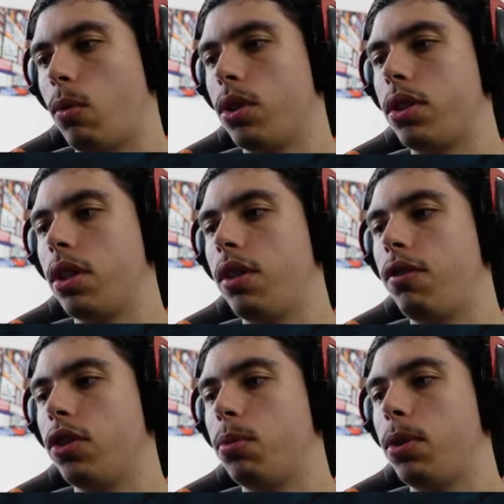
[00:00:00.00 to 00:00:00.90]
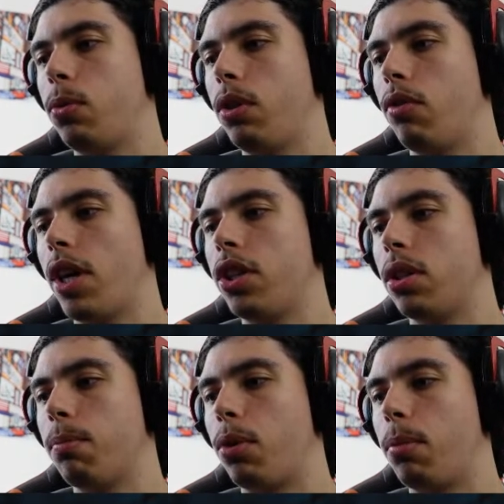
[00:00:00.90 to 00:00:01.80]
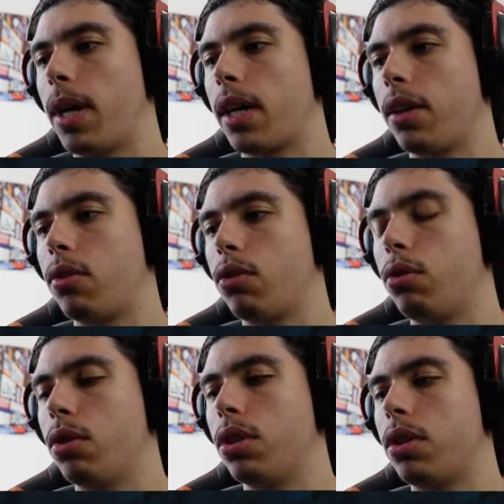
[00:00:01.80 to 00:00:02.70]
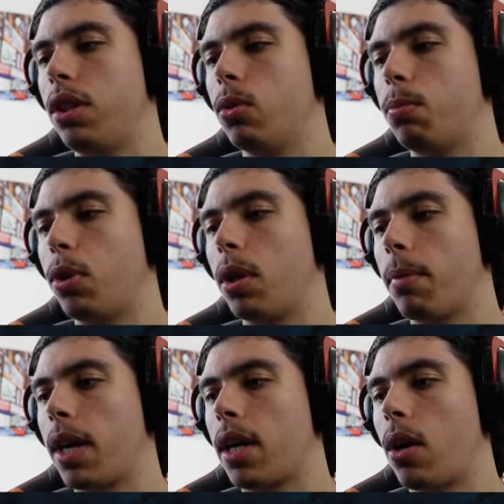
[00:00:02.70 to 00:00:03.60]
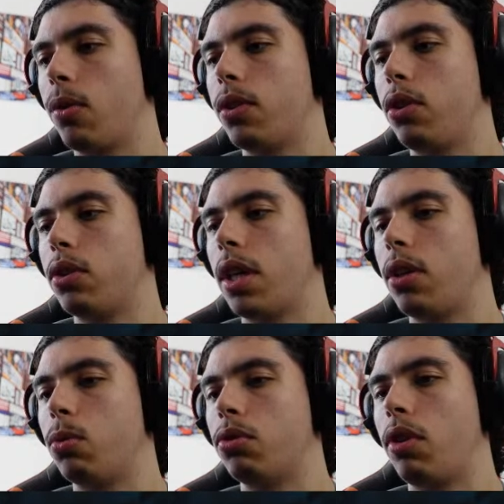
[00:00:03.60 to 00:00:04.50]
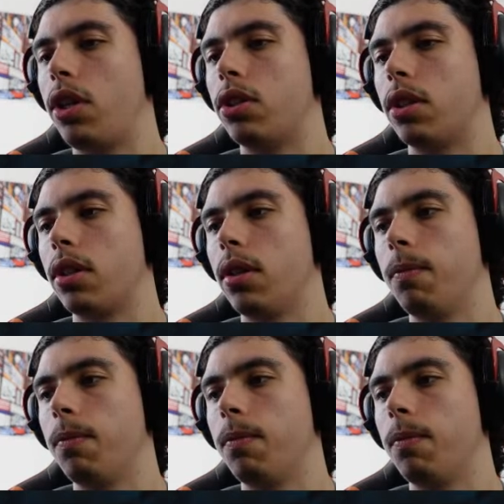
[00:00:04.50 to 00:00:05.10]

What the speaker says: What's the difference between range and pullback? I thought USD was pulling back, however, you said it was ranging.